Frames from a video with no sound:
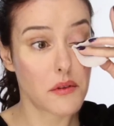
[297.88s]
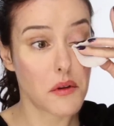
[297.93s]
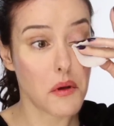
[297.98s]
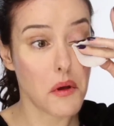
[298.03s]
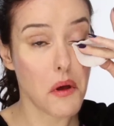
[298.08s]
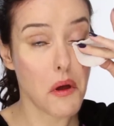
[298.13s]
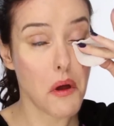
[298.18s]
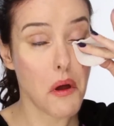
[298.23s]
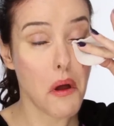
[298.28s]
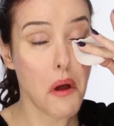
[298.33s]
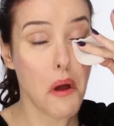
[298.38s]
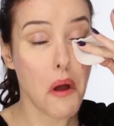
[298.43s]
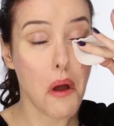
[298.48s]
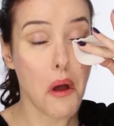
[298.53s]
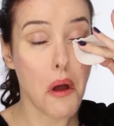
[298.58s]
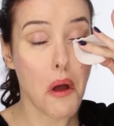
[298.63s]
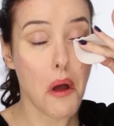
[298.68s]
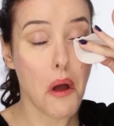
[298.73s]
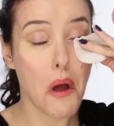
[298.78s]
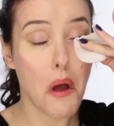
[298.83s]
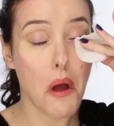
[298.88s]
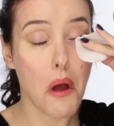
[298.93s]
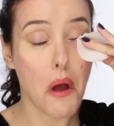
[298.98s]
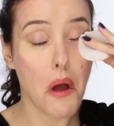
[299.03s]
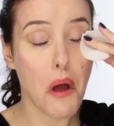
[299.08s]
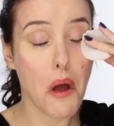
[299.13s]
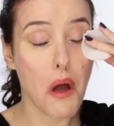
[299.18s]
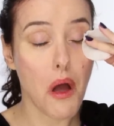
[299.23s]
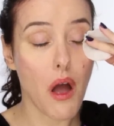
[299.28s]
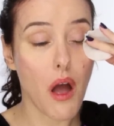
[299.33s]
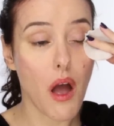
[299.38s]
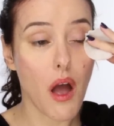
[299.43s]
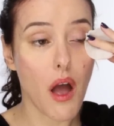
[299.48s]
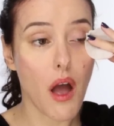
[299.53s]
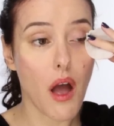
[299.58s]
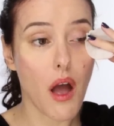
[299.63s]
(no one is talking)